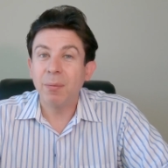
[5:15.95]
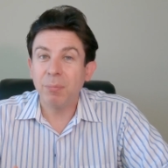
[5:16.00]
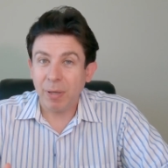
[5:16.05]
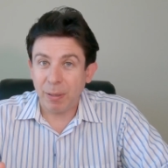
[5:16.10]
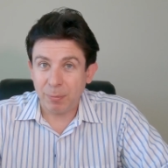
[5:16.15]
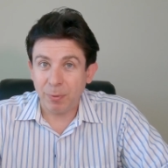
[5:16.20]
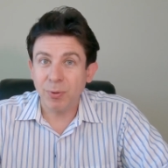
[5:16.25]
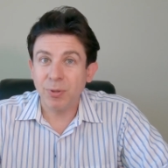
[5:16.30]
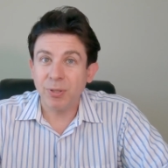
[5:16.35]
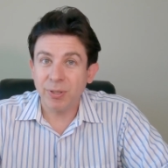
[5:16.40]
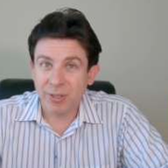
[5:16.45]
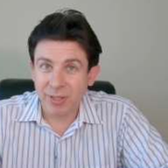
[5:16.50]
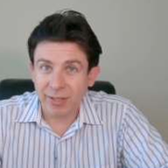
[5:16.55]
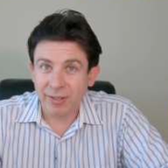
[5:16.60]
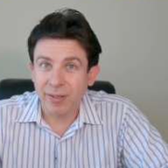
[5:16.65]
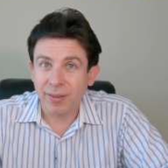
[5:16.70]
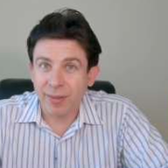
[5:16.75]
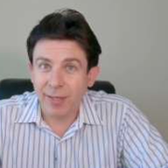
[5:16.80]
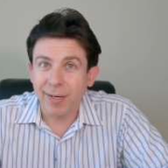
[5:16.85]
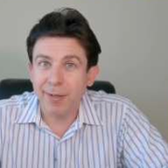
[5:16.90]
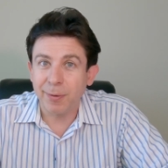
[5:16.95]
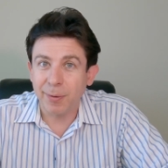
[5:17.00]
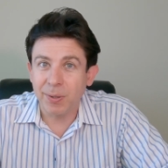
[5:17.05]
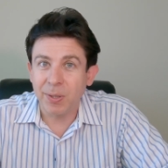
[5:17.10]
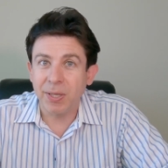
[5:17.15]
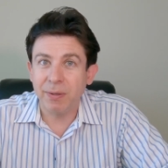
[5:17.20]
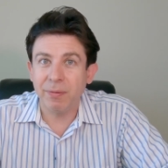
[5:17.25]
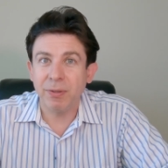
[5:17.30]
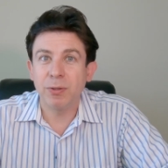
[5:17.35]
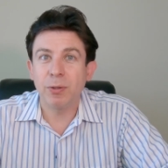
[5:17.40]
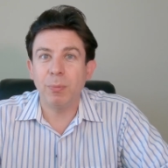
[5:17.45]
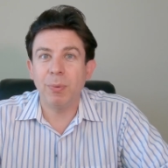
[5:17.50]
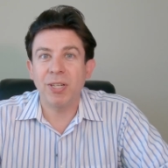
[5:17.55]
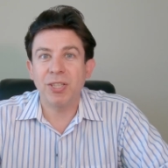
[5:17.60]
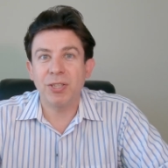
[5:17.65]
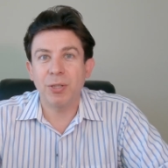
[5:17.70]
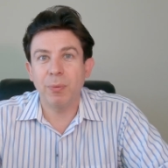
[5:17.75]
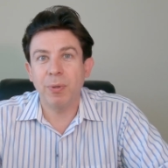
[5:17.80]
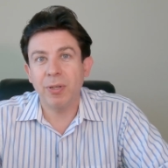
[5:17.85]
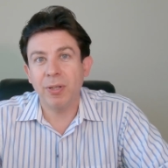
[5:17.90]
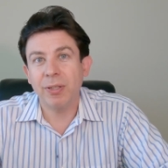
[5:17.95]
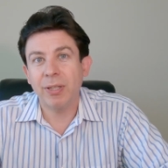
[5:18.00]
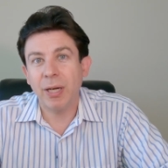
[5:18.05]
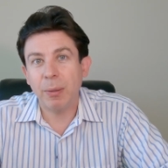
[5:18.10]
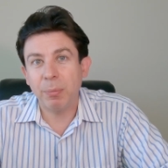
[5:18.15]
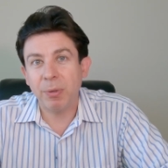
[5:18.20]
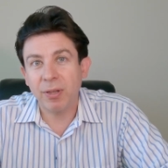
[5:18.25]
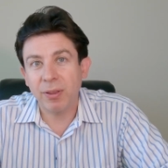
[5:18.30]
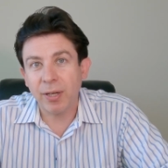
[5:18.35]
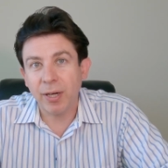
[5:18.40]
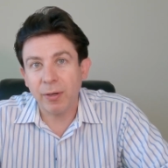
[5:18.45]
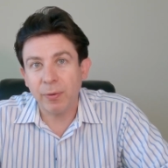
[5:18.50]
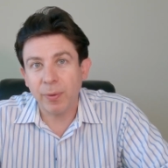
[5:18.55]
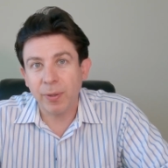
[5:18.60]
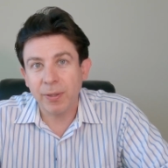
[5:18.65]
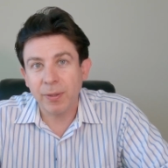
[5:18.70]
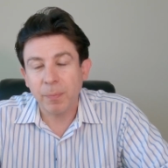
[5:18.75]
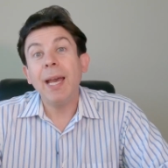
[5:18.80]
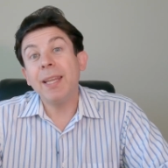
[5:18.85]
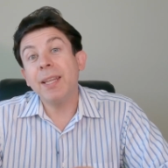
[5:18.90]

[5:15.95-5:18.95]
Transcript: maybe we should check the thyroid level to make sure we're not hyperthyroid.